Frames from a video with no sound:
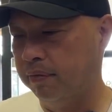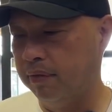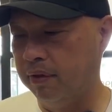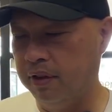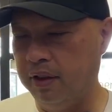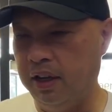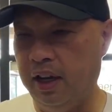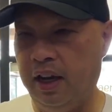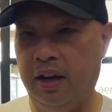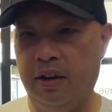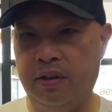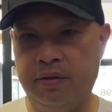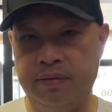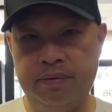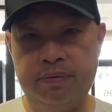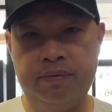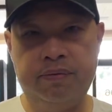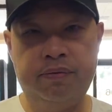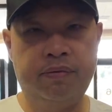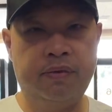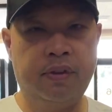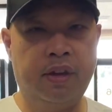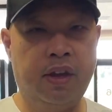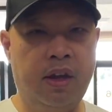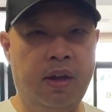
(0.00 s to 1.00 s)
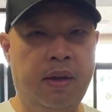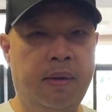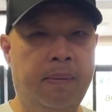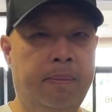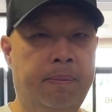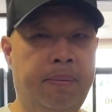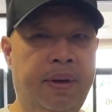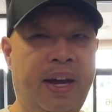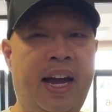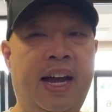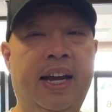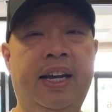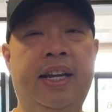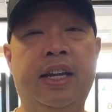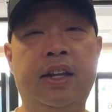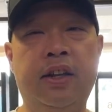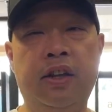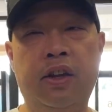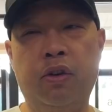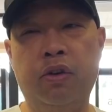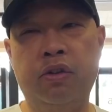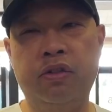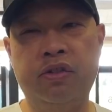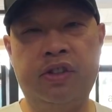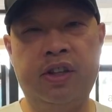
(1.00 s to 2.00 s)
Now, back in
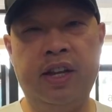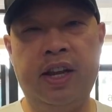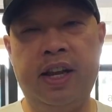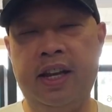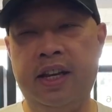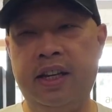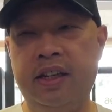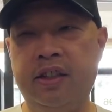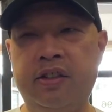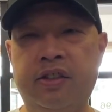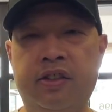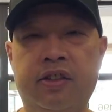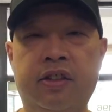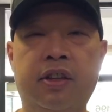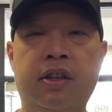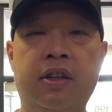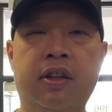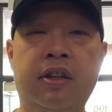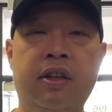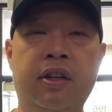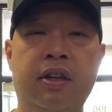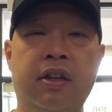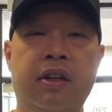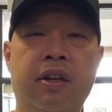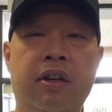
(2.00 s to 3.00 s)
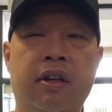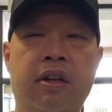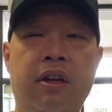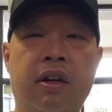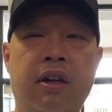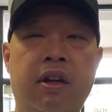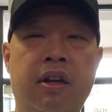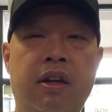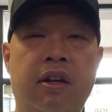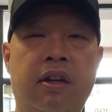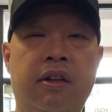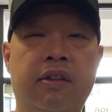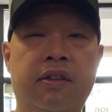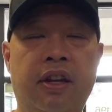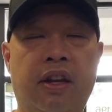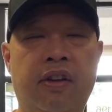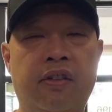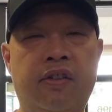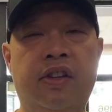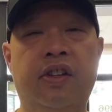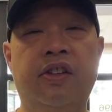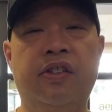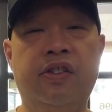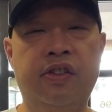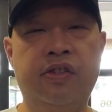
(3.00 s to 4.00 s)
those days, now
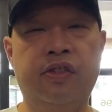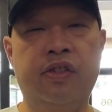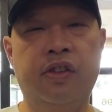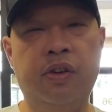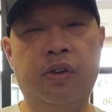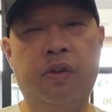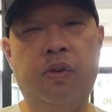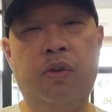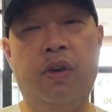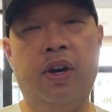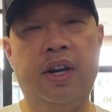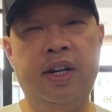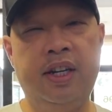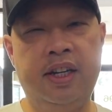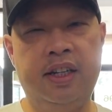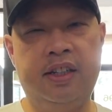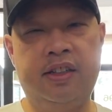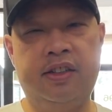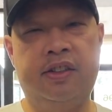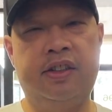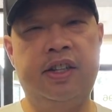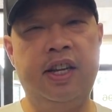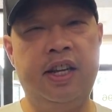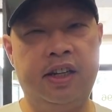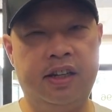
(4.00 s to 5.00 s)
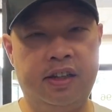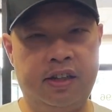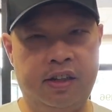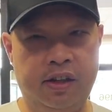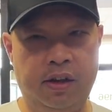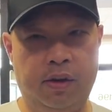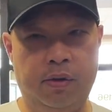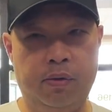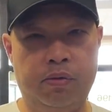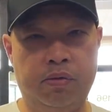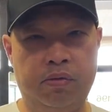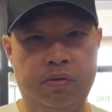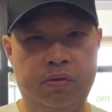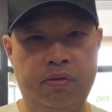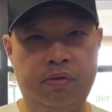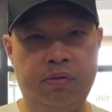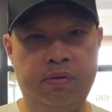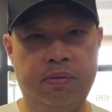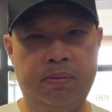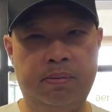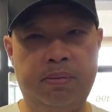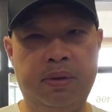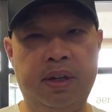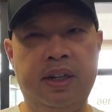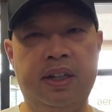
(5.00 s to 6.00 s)
this isn't quite extinct though,
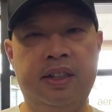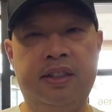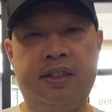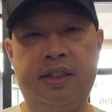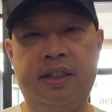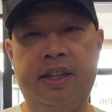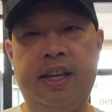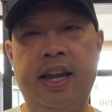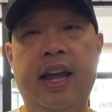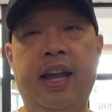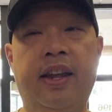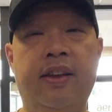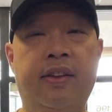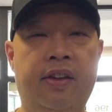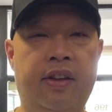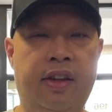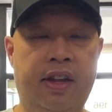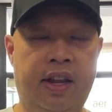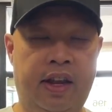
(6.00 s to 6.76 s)
but it's getting